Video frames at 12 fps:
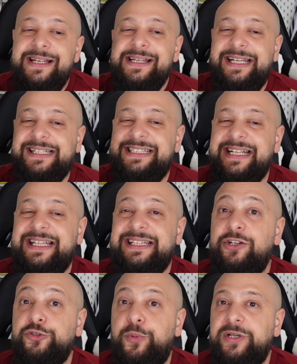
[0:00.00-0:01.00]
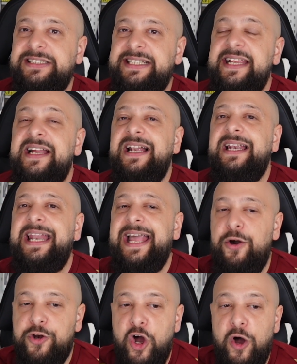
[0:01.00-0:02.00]
Gazzetta dello Sport is saying,
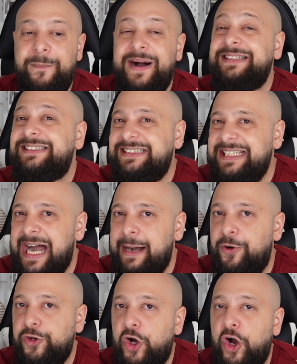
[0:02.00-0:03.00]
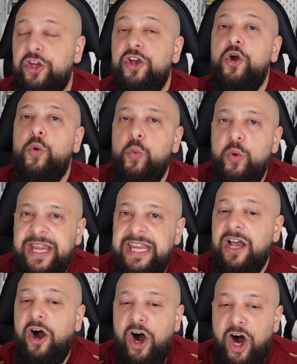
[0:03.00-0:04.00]
L'Europa siamo noi. We
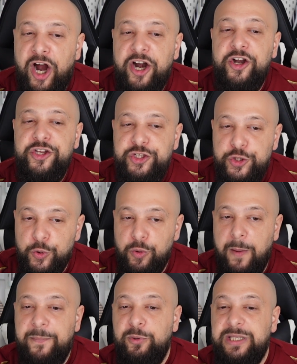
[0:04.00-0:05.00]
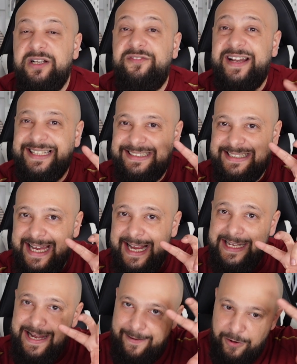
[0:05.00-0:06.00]
are Europe, with
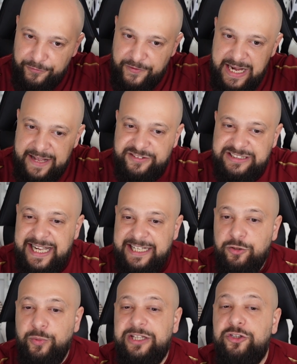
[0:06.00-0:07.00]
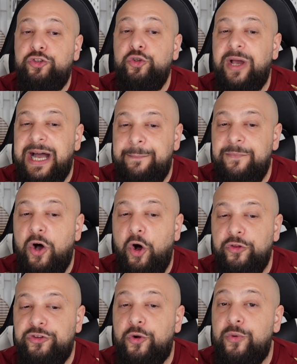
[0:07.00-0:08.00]
Kvaratskhelia on the left side, with Thuram
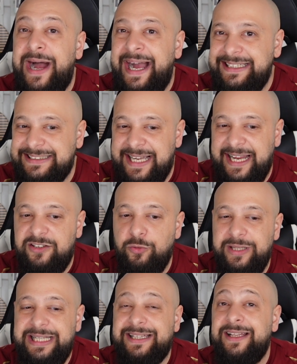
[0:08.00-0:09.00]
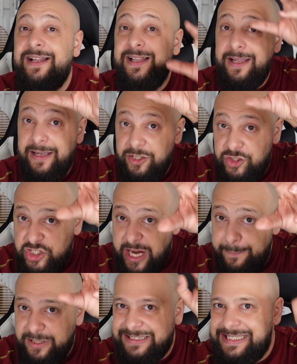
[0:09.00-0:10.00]
on the right side, with that
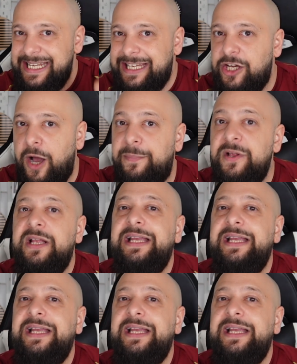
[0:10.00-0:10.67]
Champions League Cup.